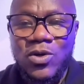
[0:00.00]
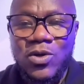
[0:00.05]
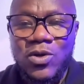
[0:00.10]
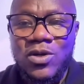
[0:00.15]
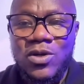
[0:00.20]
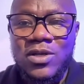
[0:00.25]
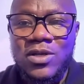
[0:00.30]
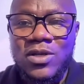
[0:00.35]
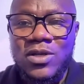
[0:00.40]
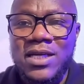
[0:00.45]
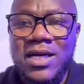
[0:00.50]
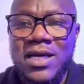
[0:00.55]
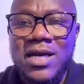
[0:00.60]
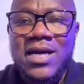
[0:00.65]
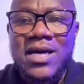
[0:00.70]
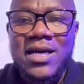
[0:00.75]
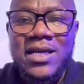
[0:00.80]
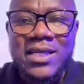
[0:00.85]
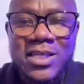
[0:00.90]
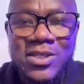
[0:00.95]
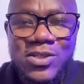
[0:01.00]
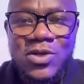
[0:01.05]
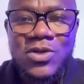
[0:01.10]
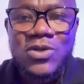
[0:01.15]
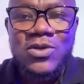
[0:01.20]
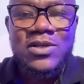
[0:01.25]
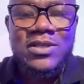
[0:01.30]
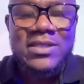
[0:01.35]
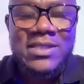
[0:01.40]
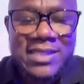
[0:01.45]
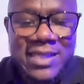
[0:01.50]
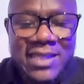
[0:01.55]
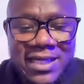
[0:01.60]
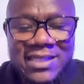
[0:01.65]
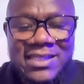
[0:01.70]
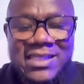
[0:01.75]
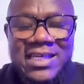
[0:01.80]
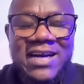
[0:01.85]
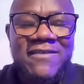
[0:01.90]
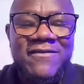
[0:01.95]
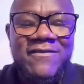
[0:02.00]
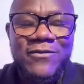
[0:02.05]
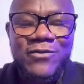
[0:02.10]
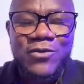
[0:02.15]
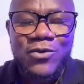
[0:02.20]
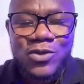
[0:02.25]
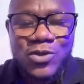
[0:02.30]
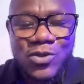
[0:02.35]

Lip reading: called Regional Center for